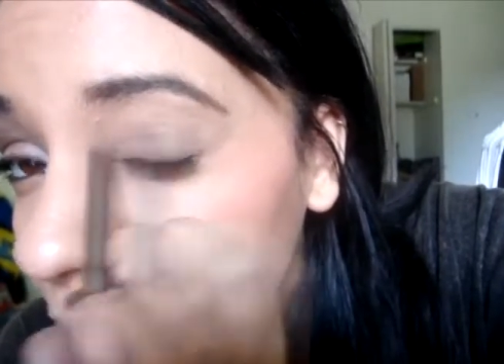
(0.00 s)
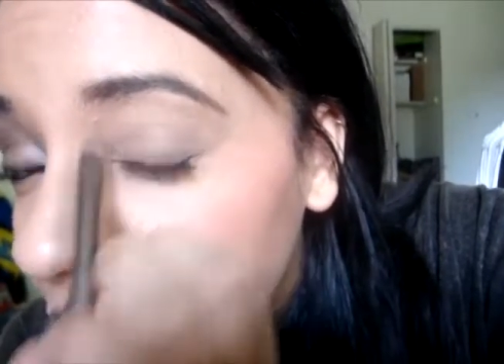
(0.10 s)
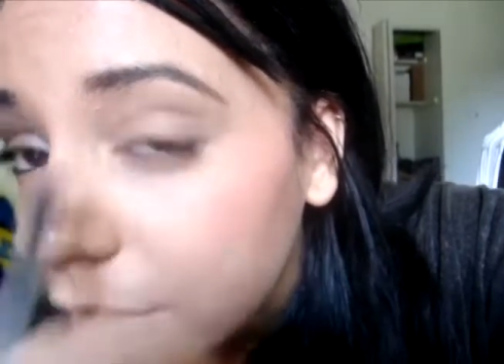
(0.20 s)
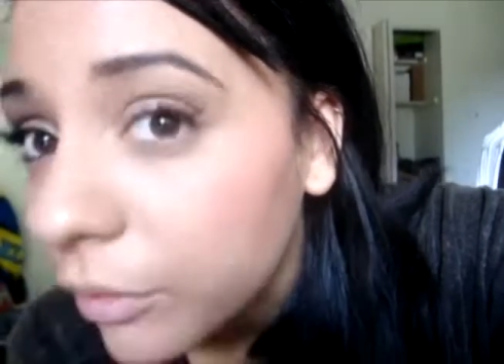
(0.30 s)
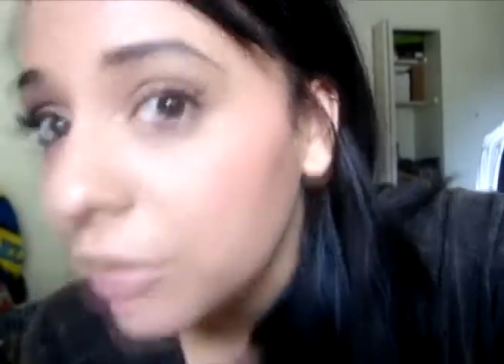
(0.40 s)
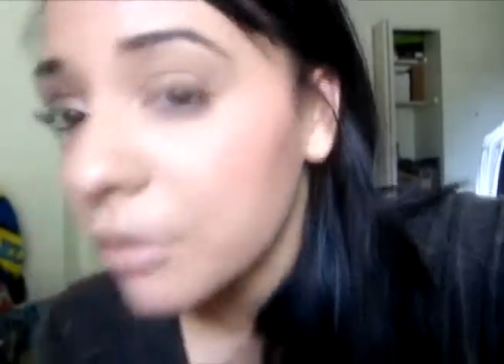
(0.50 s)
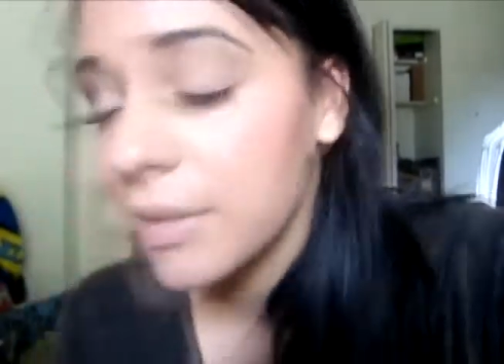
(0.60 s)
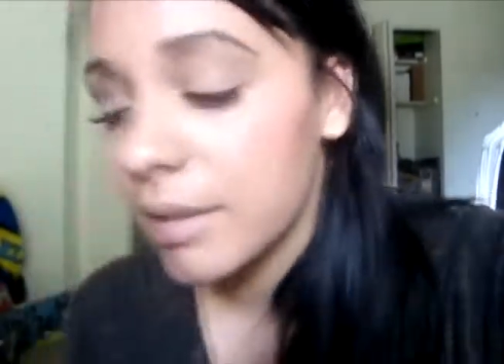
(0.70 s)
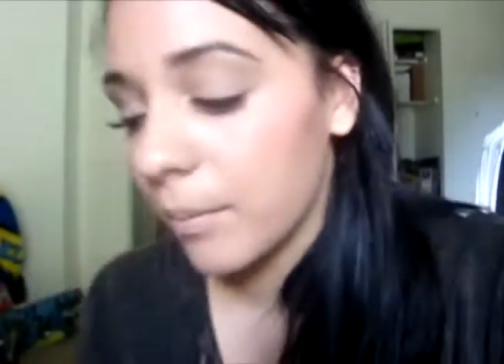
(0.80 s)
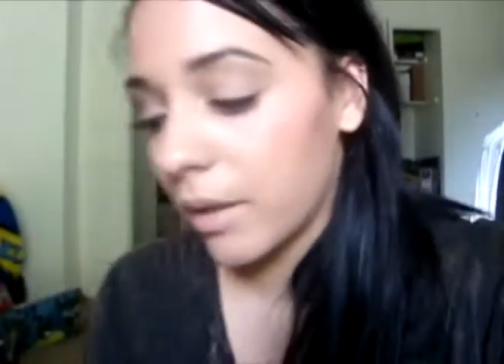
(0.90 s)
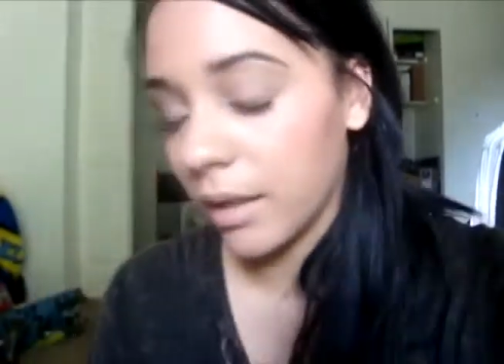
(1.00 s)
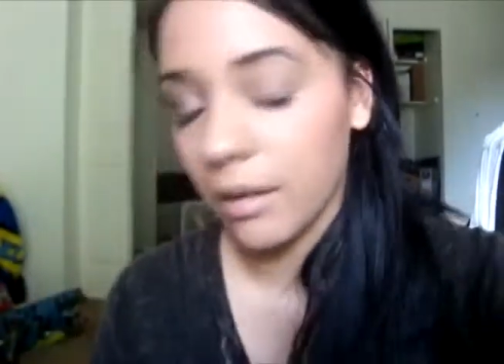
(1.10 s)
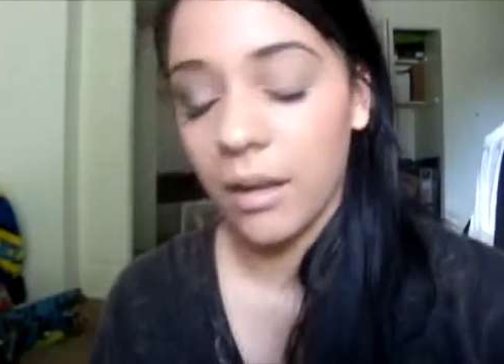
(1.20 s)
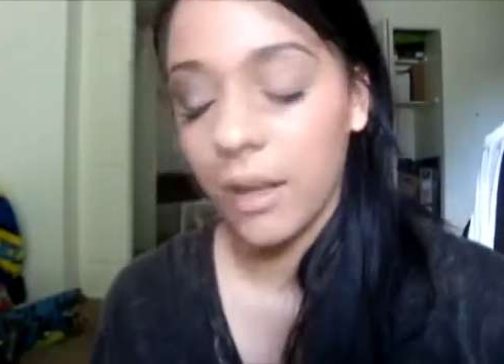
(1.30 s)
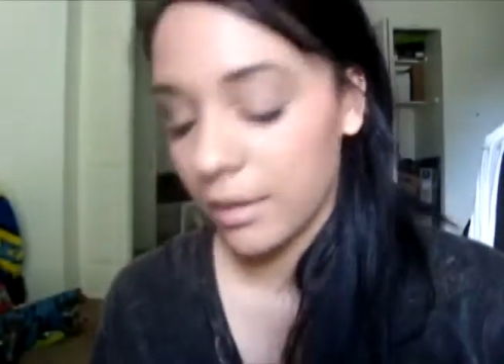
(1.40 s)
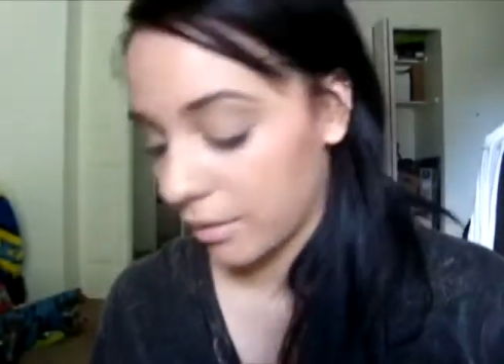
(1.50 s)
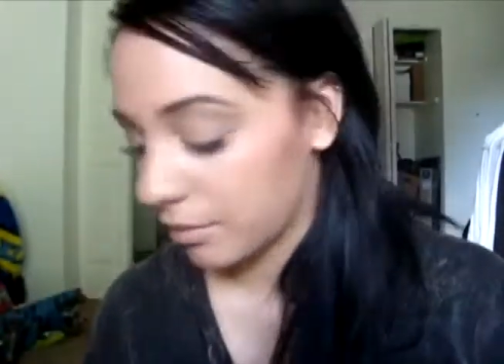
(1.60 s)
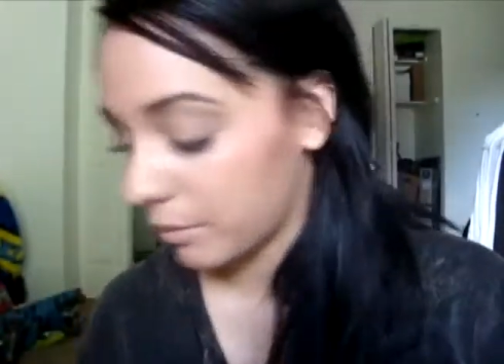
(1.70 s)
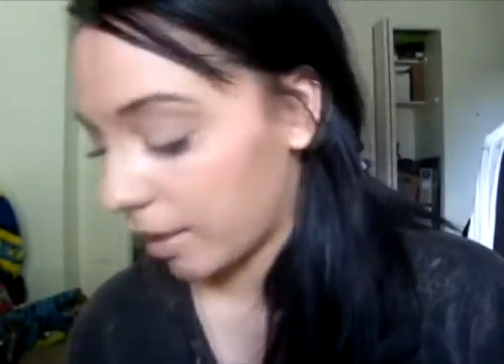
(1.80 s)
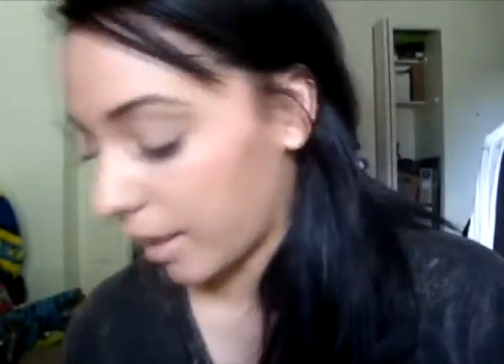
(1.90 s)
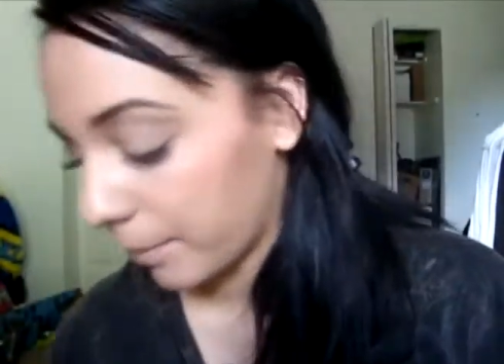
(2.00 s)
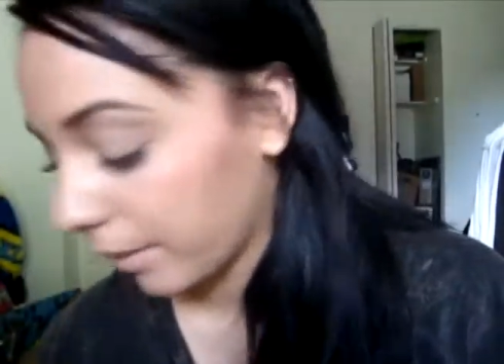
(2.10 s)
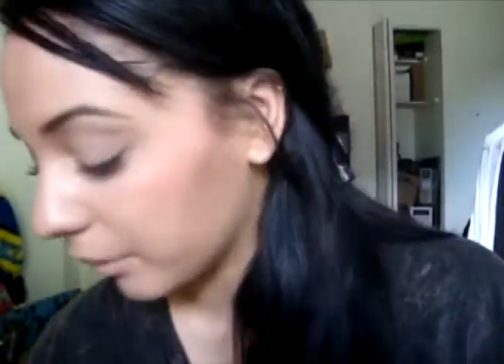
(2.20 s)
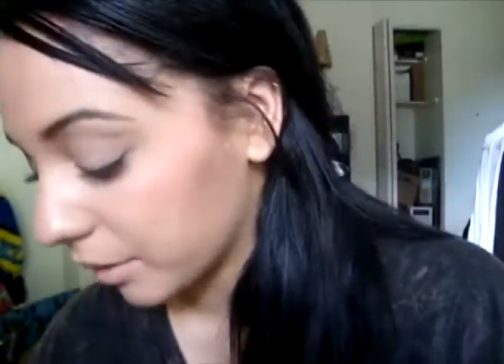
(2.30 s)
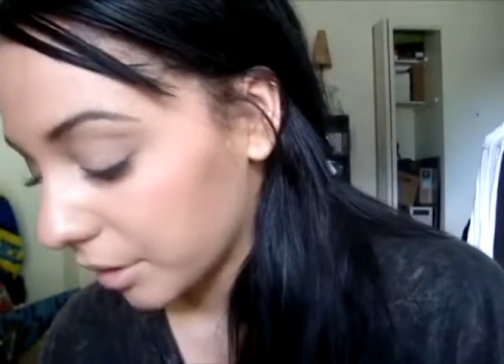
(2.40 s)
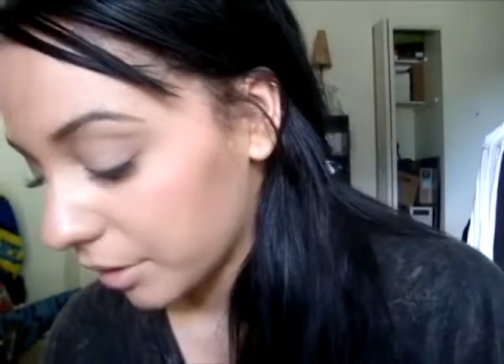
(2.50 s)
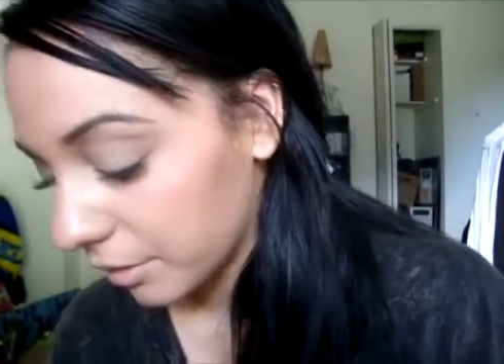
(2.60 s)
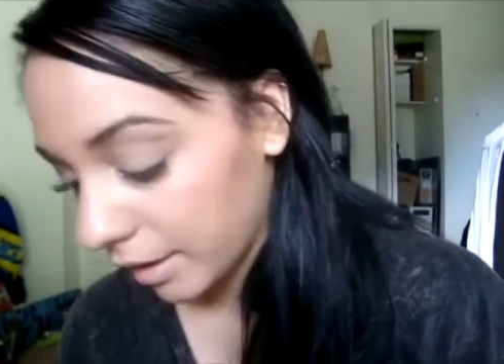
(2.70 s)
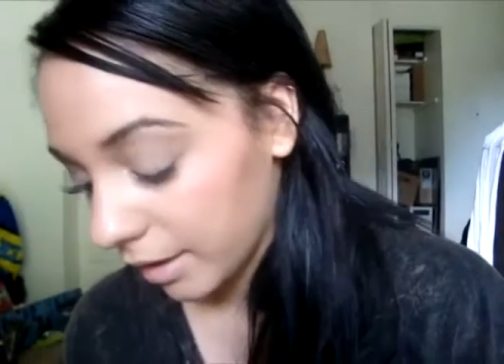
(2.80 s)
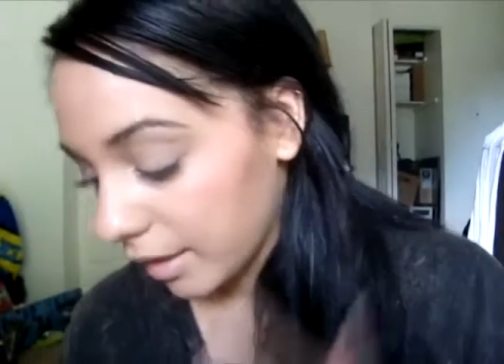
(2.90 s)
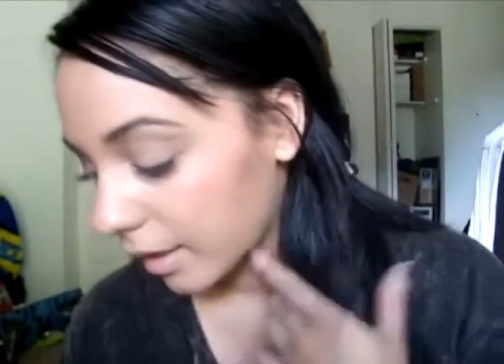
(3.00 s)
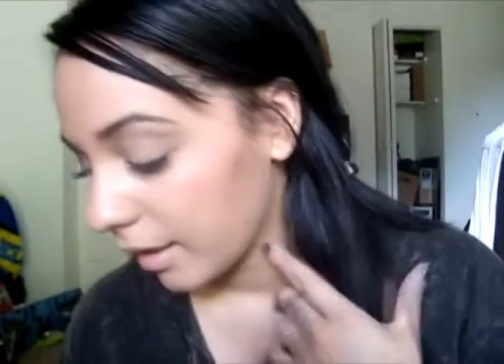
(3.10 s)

looking for something, God knows what, I probably returned it,